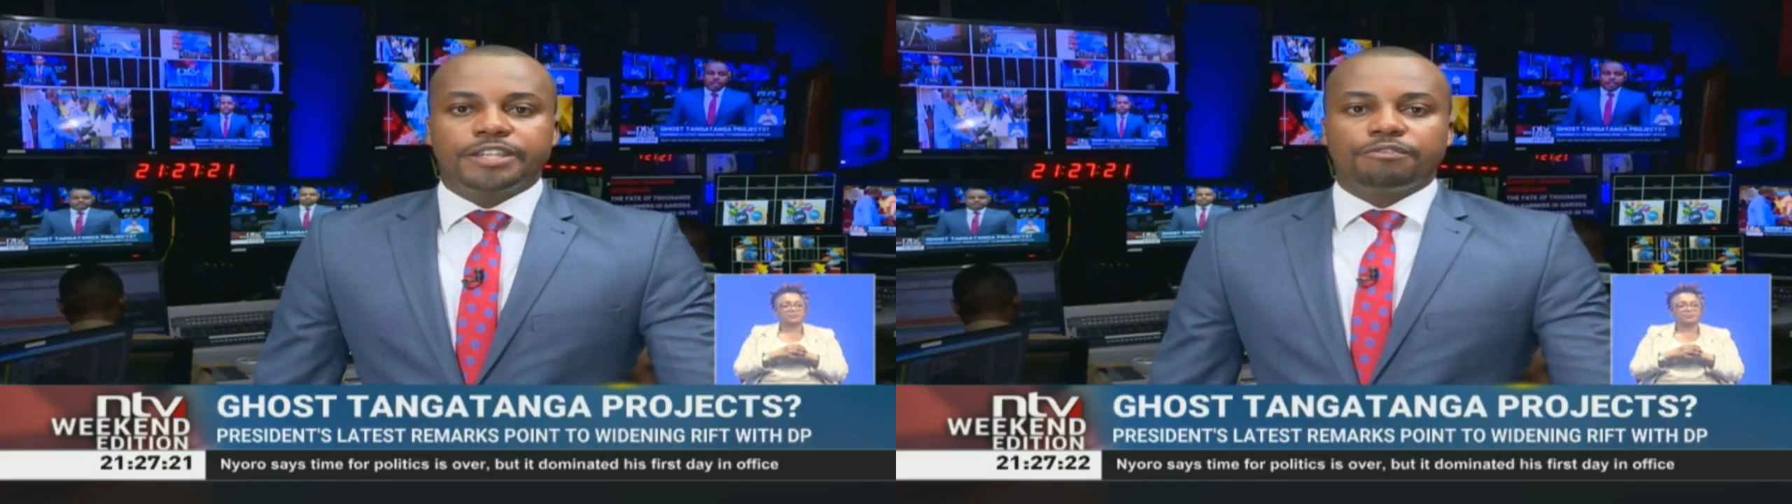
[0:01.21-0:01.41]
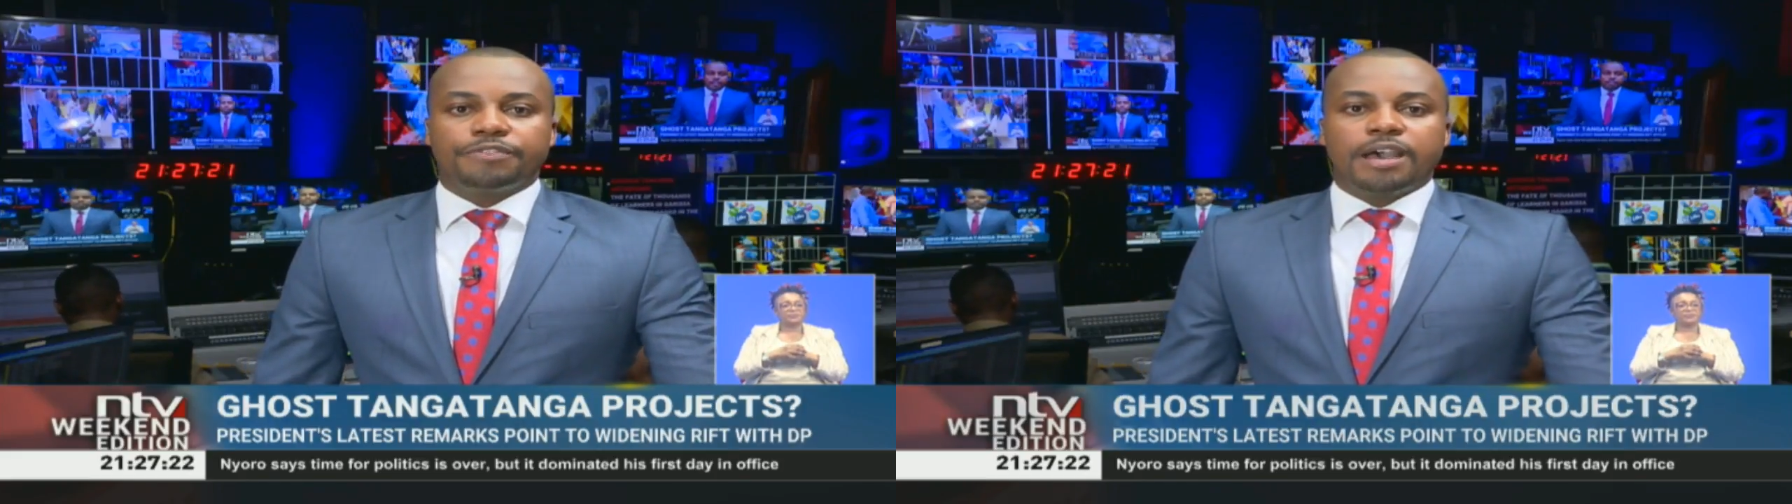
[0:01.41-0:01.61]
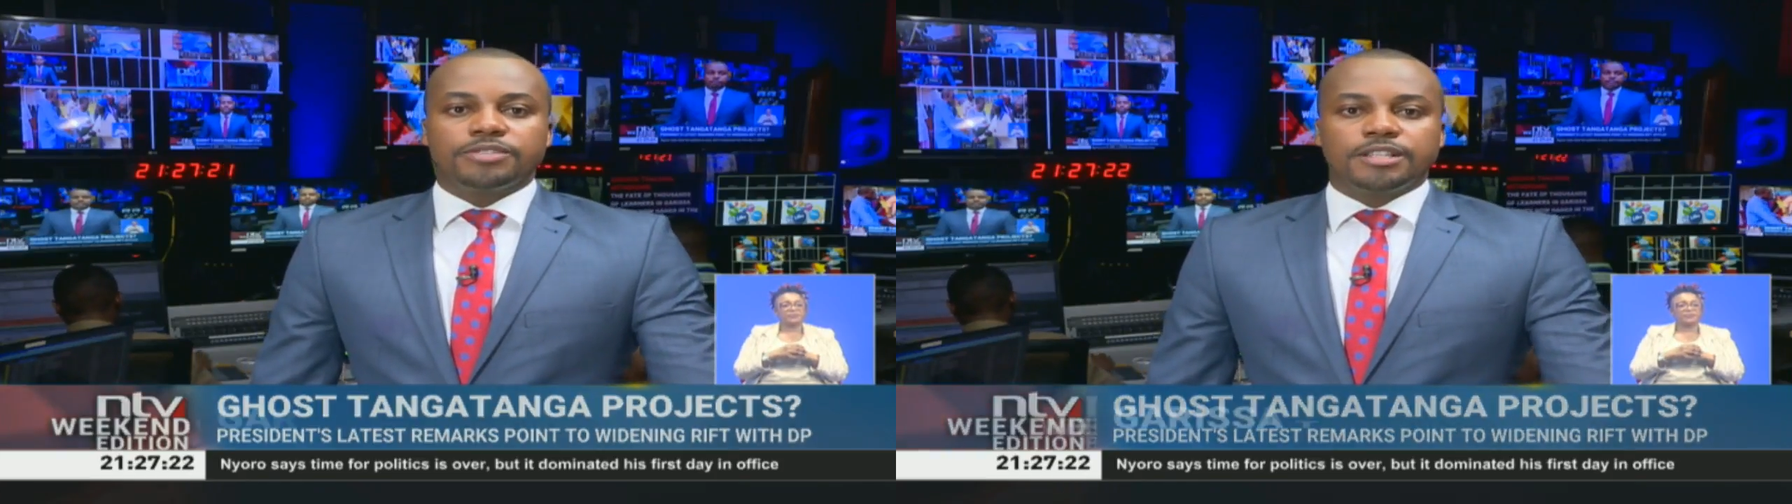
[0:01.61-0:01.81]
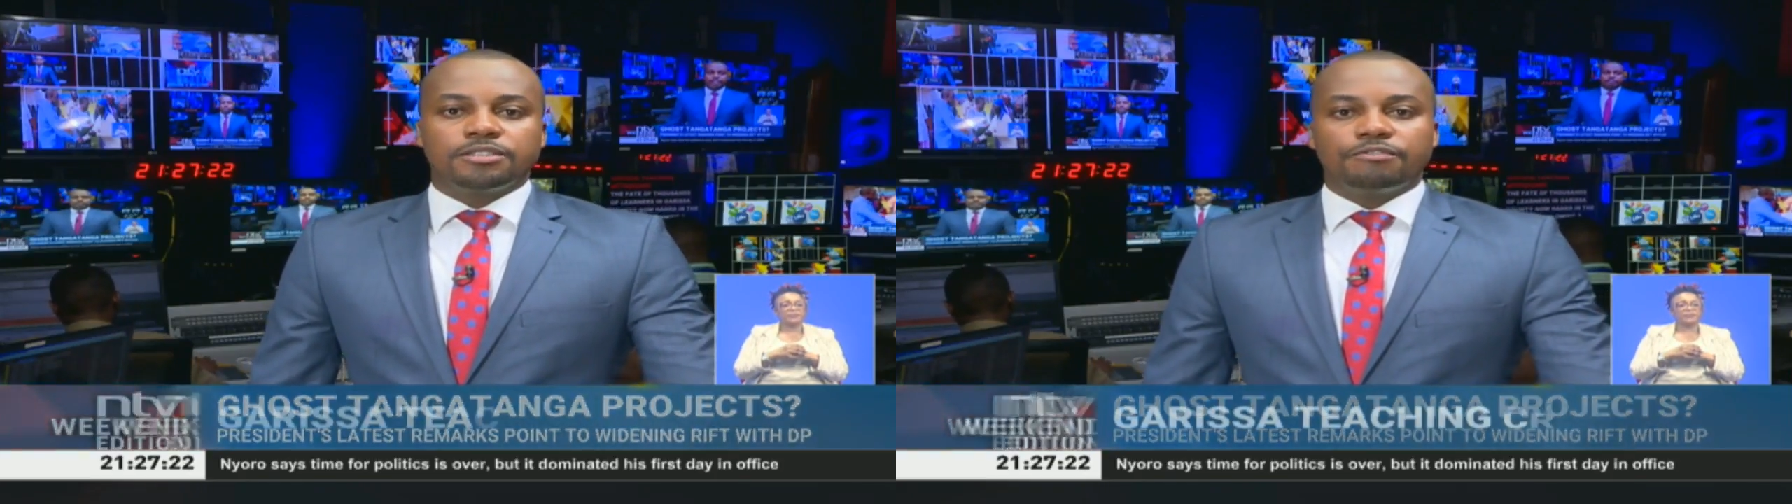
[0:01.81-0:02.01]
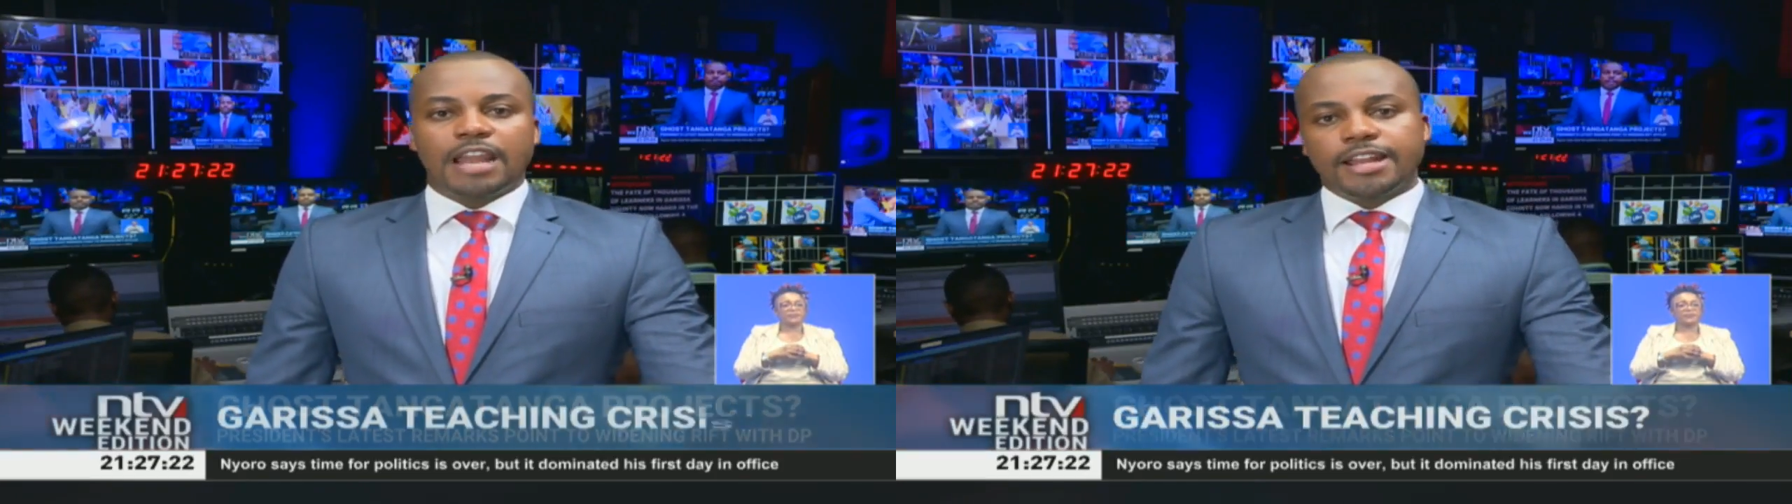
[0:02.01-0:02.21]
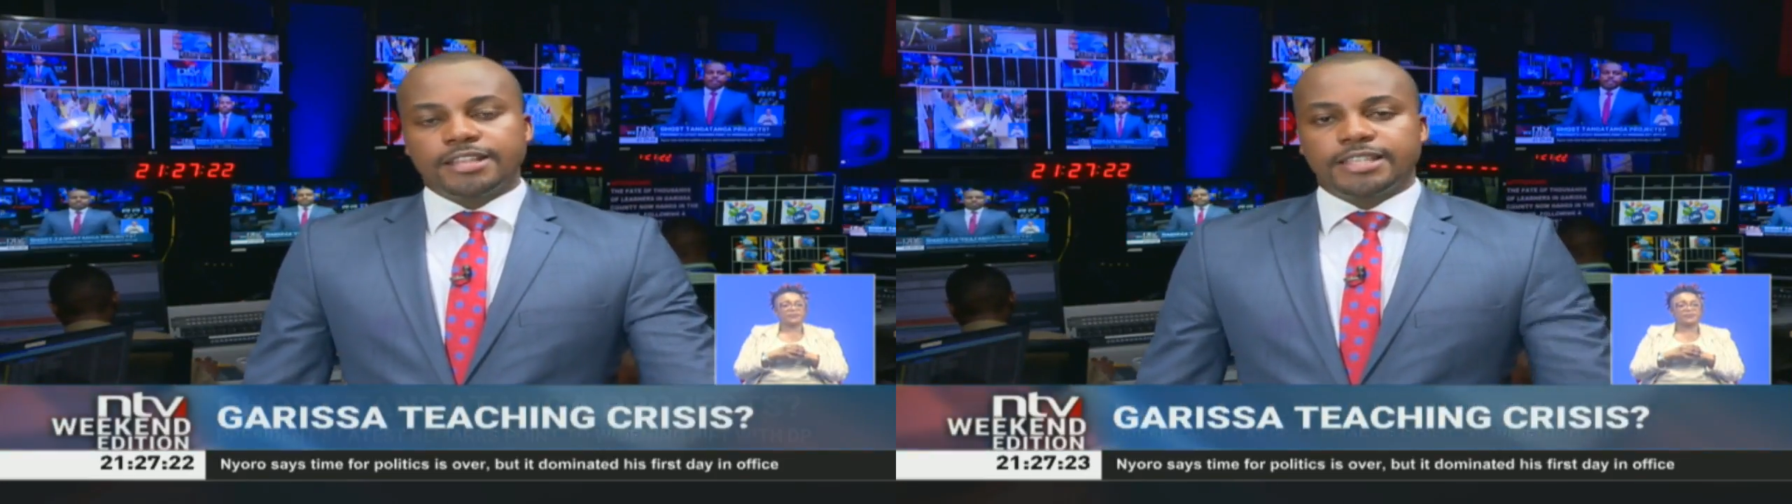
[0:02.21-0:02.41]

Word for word: of thousands of learners